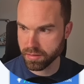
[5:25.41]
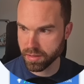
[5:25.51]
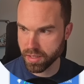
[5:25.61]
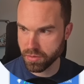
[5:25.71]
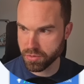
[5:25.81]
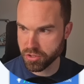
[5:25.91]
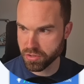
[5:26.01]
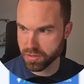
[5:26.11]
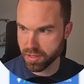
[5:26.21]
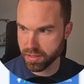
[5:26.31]
And now we
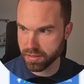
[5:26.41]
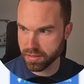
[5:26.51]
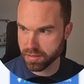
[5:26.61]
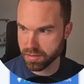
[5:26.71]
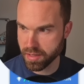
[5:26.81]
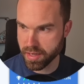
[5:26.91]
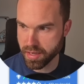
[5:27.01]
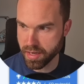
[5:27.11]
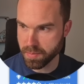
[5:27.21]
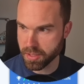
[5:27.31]
just click this
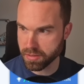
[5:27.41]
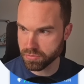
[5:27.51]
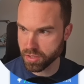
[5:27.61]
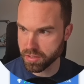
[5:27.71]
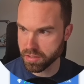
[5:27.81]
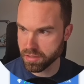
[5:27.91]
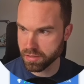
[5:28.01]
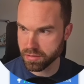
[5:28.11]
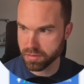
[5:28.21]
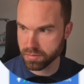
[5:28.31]
AI button right
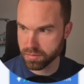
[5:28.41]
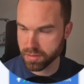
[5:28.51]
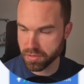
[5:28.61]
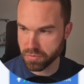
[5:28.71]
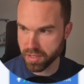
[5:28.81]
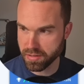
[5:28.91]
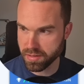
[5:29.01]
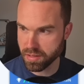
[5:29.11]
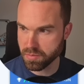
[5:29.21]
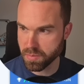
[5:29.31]
here that we can
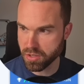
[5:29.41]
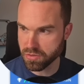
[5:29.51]
see on the mouse